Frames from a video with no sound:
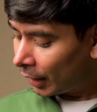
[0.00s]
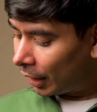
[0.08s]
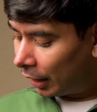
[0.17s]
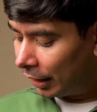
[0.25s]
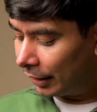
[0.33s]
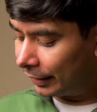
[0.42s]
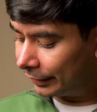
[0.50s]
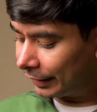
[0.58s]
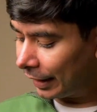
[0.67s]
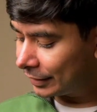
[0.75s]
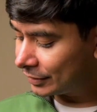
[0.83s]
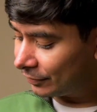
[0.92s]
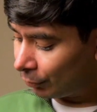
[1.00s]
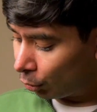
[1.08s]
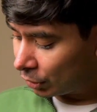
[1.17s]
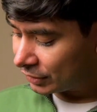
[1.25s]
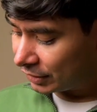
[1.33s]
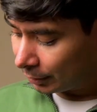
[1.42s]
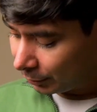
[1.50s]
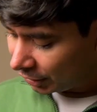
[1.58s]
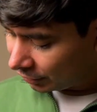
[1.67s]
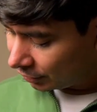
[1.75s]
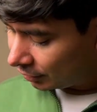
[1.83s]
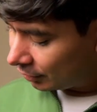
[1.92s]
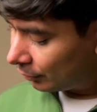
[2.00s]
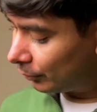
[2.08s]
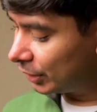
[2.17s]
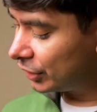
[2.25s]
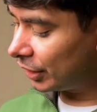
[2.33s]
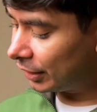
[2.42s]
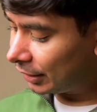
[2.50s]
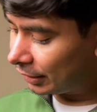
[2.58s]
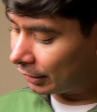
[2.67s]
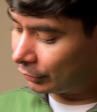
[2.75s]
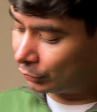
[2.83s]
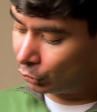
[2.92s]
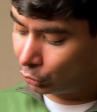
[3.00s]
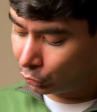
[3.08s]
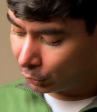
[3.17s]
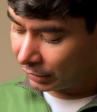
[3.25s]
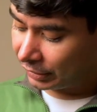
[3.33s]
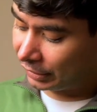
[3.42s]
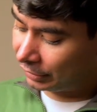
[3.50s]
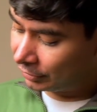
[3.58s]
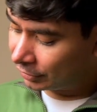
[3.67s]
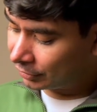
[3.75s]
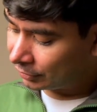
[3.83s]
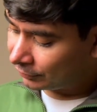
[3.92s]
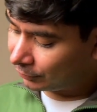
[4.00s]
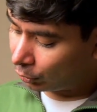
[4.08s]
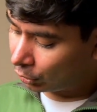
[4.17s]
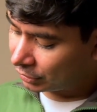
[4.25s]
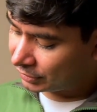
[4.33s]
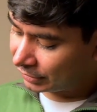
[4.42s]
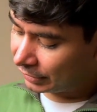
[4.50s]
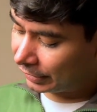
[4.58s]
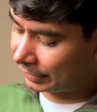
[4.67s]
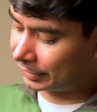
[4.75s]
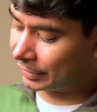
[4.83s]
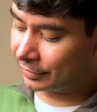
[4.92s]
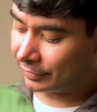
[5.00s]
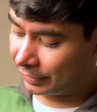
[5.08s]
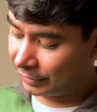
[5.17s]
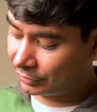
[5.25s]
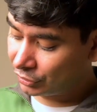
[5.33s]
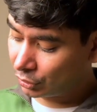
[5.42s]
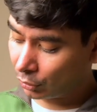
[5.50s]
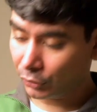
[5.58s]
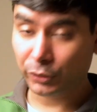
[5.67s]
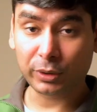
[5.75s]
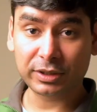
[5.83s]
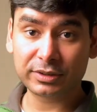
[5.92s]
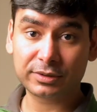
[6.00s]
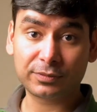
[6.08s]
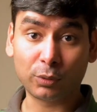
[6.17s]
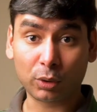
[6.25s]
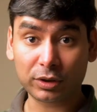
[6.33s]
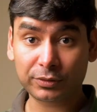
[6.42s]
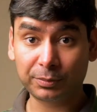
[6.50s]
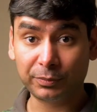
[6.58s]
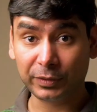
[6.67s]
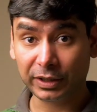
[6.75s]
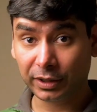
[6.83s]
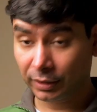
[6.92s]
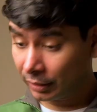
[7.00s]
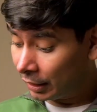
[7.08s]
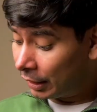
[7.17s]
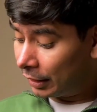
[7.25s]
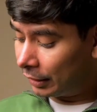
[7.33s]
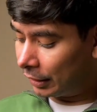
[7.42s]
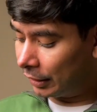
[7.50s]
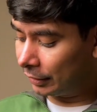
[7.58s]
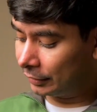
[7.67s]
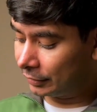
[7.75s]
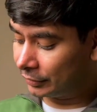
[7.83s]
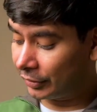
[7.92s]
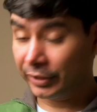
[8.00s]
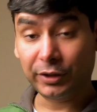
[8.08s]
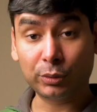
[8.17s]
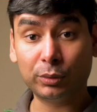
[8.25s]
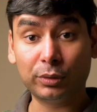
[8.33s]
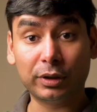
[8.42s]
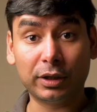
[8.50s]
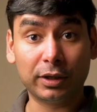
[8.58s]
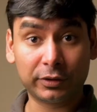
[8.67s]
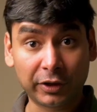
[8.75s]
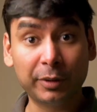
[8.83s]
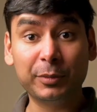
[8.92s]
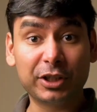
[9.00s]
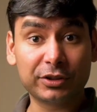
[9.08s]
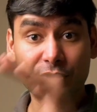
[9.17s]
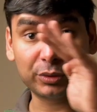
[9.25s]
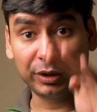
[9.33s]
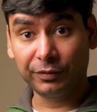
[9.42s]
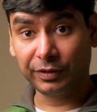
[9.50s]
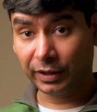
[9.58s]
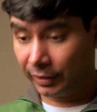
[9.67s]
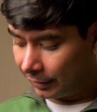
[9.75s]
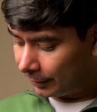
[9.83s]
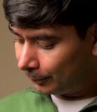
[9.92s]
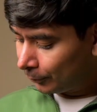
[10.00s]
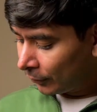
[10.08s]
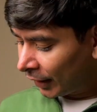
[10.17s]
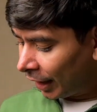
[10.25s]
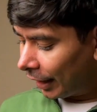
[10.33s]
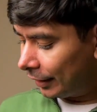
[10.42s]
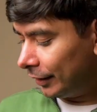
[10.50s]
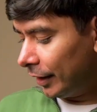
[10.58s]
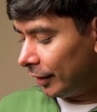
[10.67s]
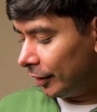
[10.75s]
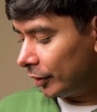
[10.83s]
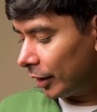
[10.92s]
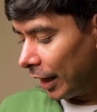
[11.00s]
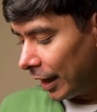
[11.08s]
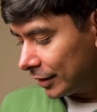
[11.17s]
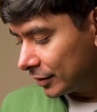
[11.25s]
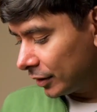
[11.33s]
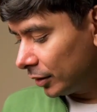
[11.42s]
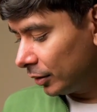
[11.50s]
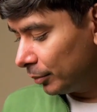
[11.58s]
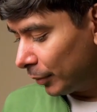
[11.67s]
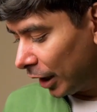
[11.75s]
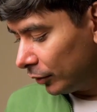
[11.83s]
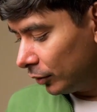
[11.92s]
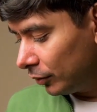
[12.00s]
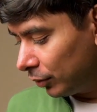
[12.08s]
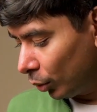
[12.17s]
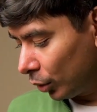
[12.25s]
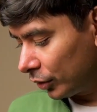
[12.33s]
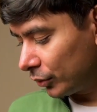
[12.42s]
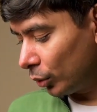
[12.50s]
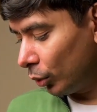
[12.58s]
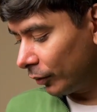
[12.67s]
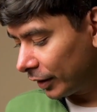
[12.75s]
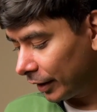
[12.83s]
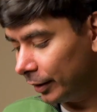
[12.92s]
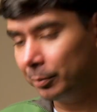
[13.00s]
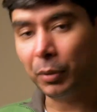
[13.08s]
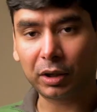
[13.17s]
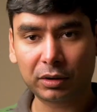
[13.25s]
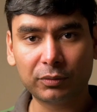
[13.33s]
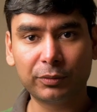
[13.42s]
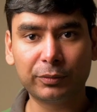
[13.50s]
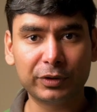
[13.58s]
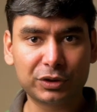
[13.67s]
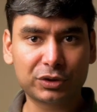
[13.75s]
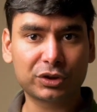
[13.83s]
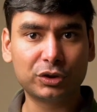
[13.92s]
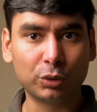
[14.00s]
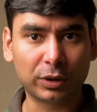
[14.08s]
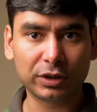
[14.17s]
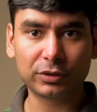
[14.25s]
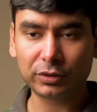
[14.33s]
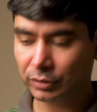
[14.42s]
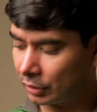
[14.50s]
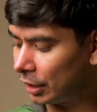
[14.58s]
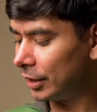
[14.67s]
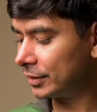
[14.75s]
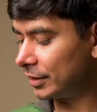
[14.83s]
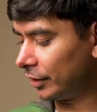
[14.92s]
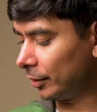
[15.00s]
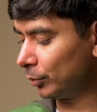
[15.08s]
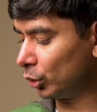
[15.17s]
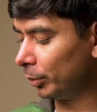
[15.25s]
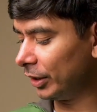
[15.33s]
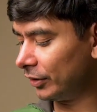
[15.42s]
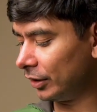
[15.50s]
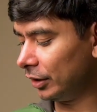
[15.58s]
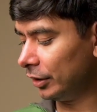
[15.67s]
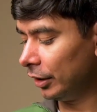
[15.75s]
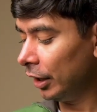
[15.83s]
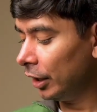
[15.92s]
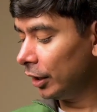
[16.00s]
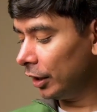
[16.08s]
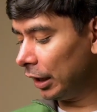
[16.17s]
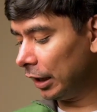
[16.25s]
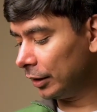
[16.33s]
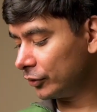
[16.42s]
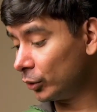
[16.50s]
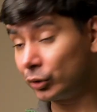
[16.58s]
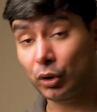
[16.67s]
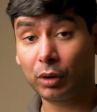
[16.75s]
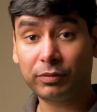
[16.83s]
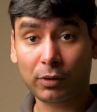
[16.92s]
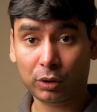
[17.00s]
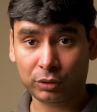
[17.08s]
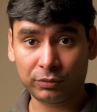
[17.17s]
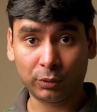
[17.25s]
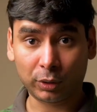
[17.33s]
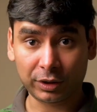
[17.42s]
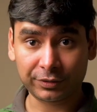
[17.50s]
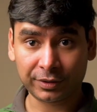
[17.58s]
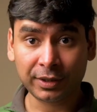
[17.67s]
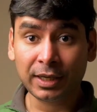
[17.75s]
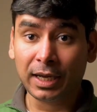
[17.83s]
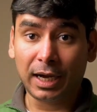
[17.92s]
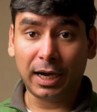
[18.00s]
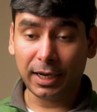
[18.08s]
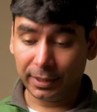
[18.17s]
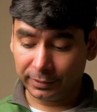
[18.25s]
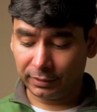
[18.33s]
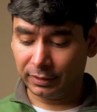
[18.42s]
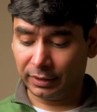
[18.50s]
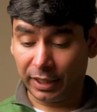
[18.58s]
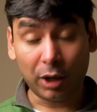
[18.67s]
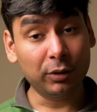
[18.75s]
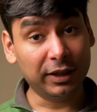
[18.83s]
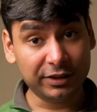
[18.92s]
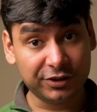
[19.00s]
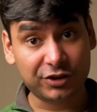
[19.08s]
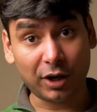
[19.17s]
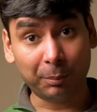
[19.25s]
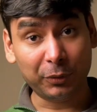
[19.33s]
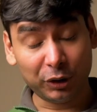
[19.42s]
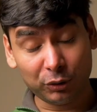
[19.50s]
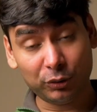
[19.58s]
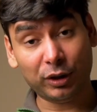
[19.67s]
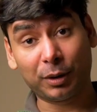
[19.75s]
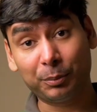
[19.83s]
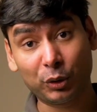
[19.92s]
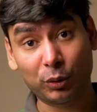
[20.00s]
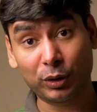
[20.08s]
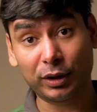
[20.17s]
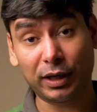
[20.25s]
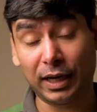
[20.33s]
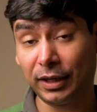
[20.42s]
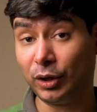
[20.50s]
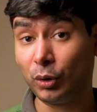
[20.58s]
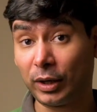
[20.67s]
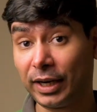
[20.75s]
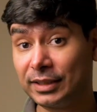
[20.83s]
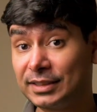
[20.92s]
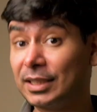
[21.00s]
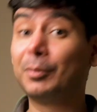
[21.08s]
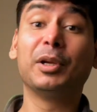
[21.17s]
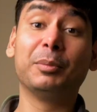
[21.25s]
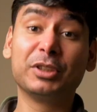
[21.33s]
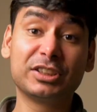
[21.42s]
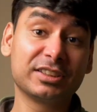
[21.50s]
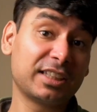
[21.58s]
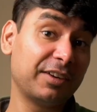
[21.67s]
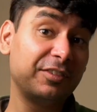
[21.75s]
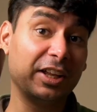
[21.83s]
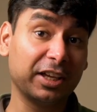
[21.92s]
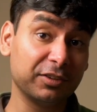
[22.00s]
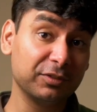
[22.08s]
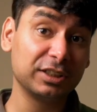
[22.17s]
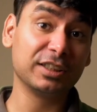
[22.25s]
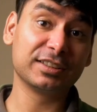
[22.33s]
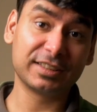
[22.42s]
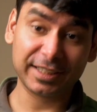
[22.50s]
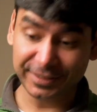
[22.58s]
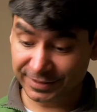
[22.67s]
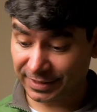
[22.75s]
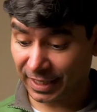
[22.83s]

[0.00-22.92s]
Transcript: It has a focus limiter, which you can either focus in the entire range or you can focus within the 3 meters to infinity. And then it has a manual focus override button, which you can set up to basically switch off autofocus. Now let's jump into the computer and look at some images I've taken with this lens.